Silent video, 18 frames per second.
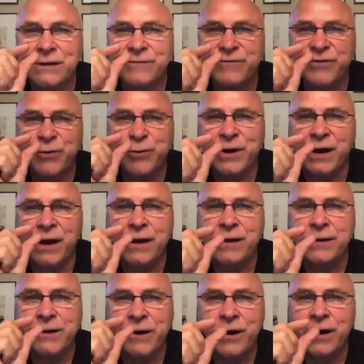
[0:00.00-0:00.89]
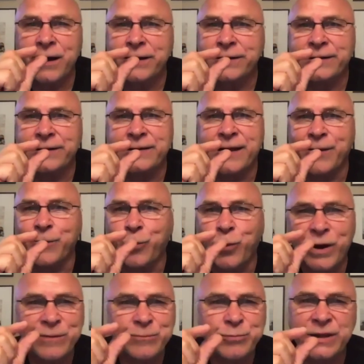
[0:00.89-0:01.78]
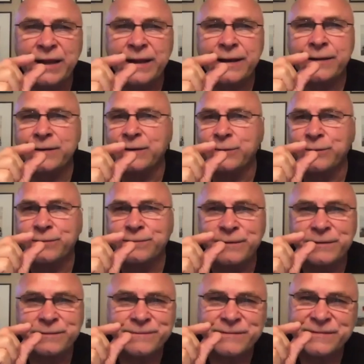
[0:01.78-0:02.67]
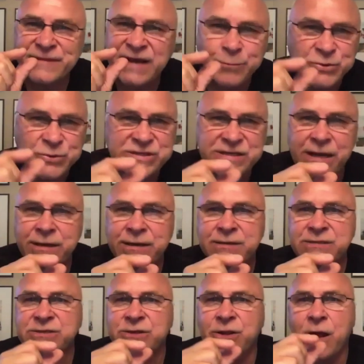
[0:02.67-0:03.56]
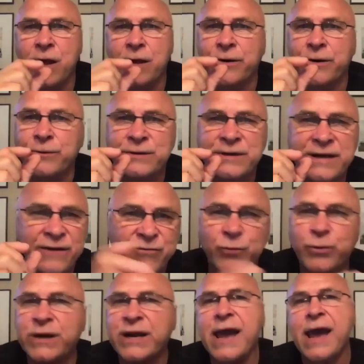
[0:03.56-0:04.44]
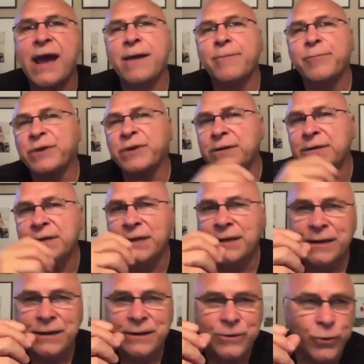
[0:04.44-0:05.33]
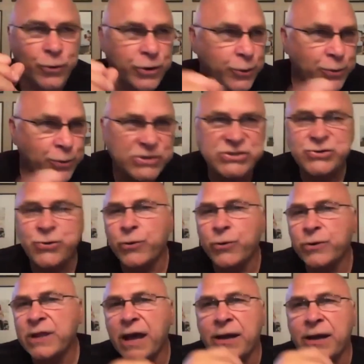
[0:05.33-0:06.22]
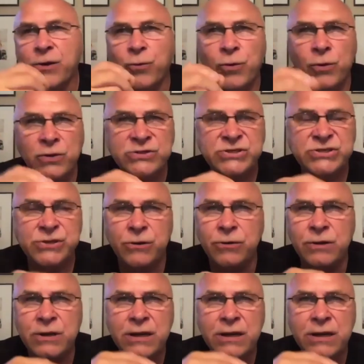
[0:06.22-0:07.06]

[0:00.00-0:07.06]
If you would have hung on in that one play a couple seconds longer, it never would have happened, or you would have scored that goal. So